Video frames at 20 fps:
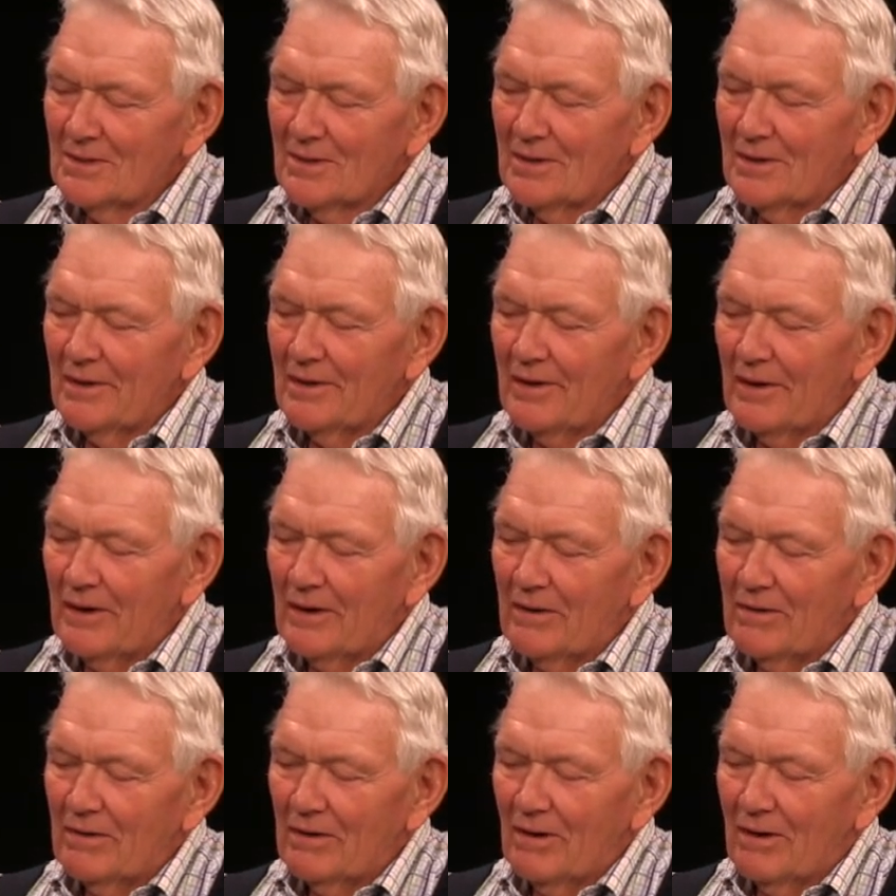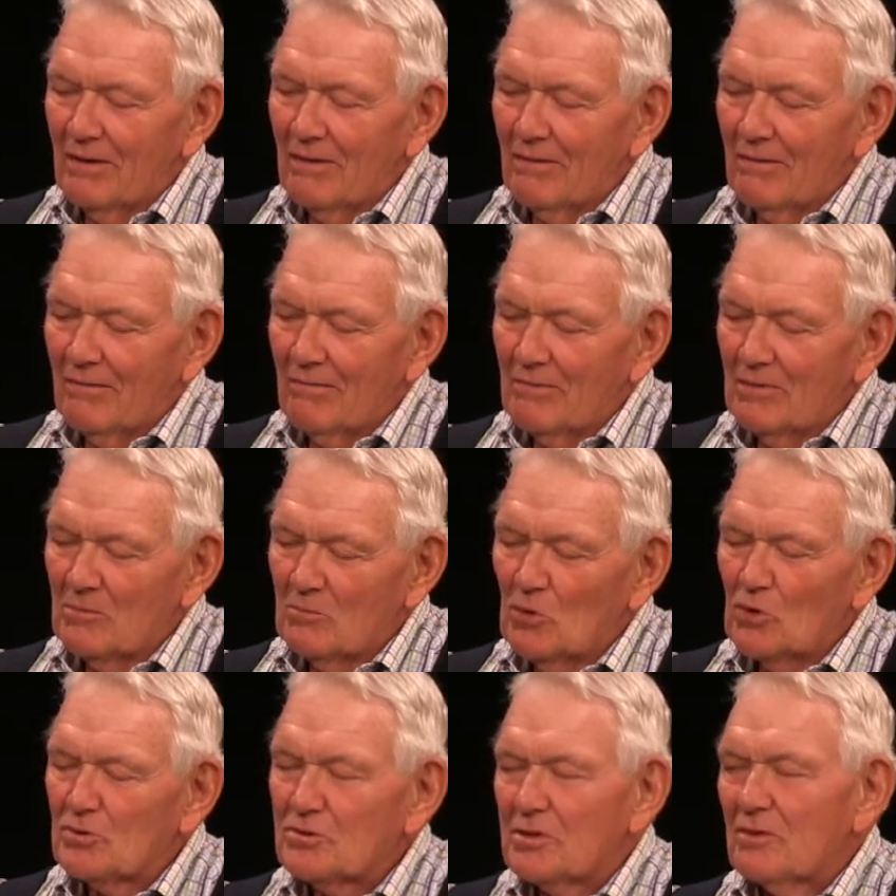And
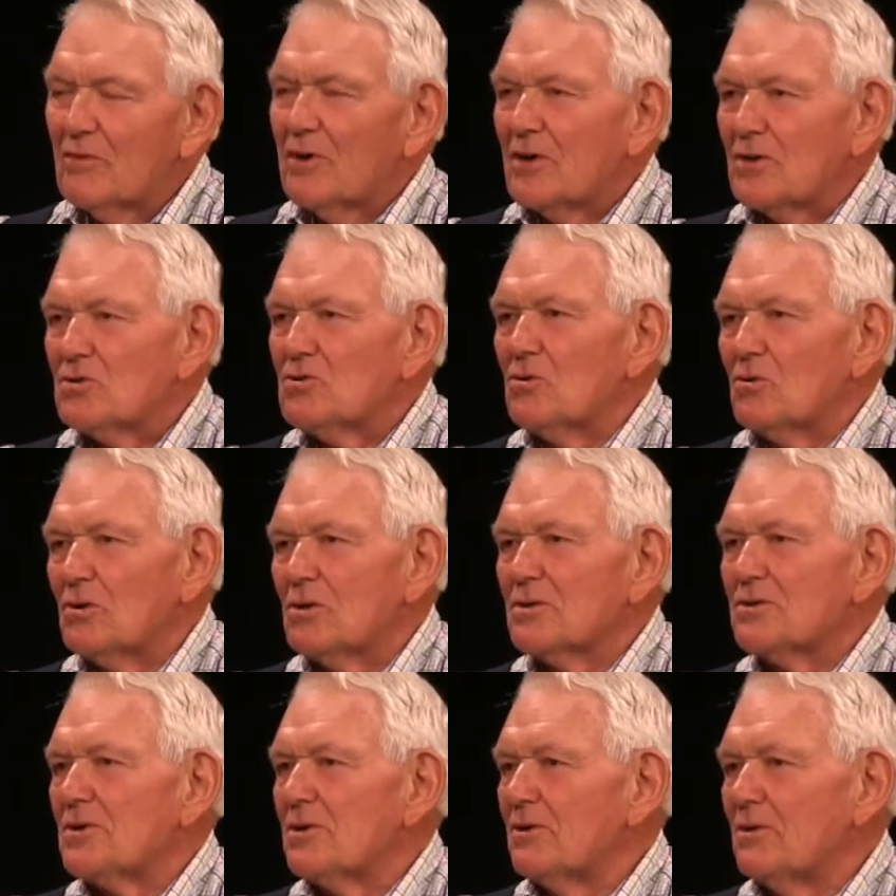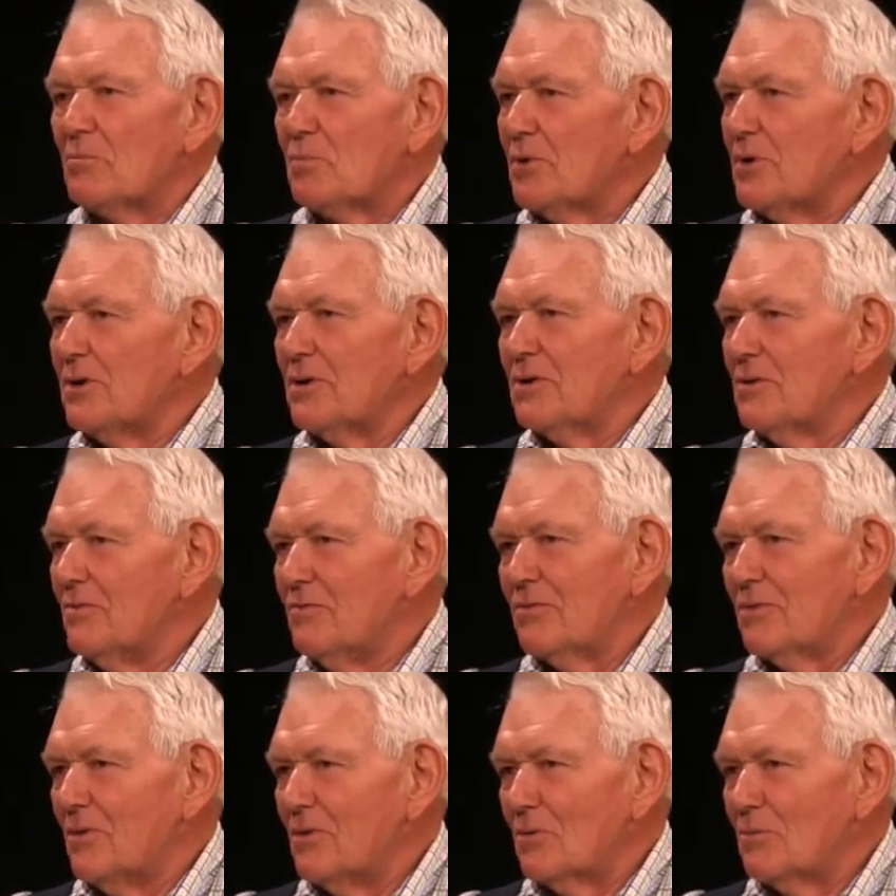most of our soils here are pretty good
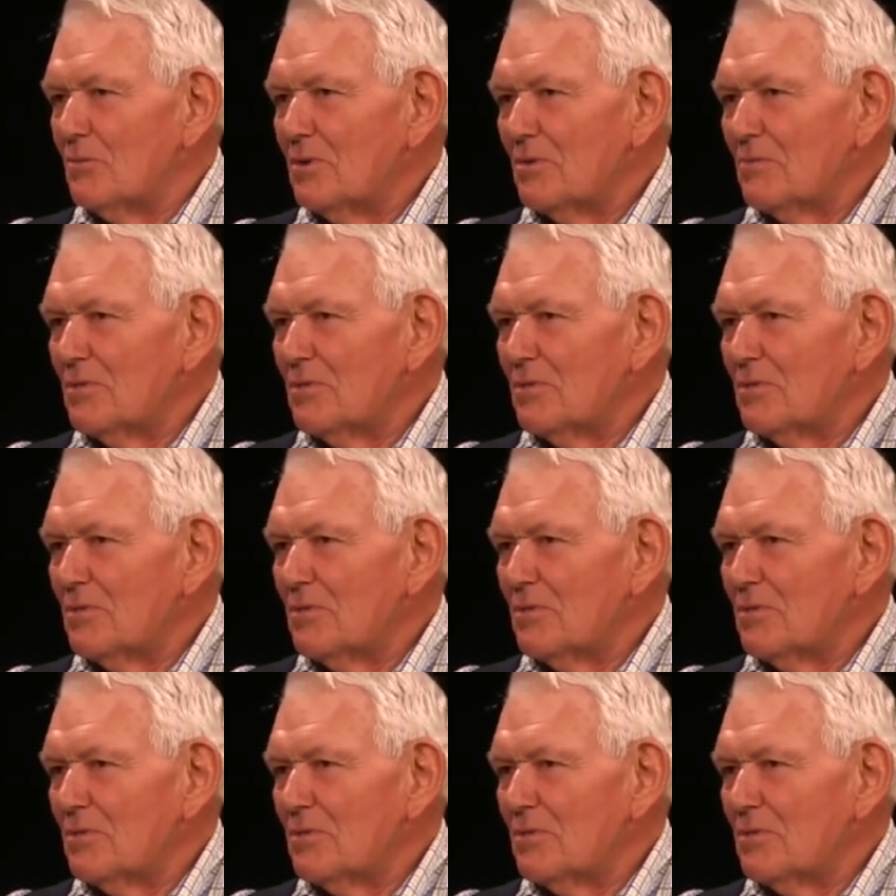for aluminum.